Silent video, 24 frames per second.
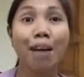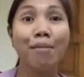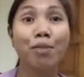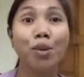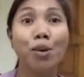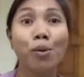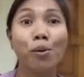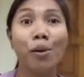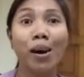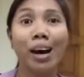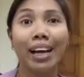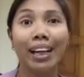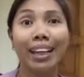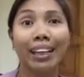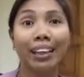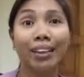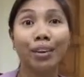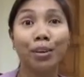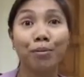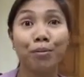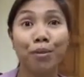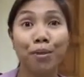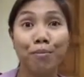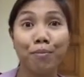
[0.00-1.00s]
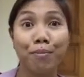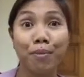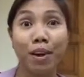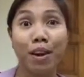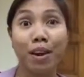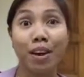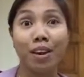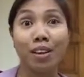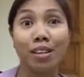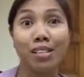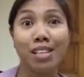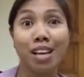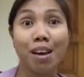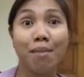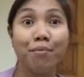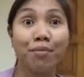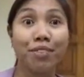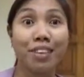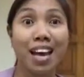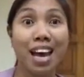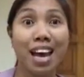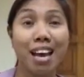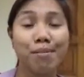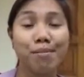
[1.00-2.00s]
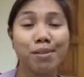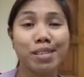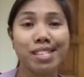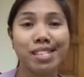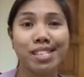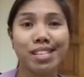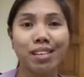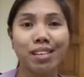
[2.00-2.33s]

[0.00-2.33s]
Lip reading: formula. I'm the one who prepare sometimes.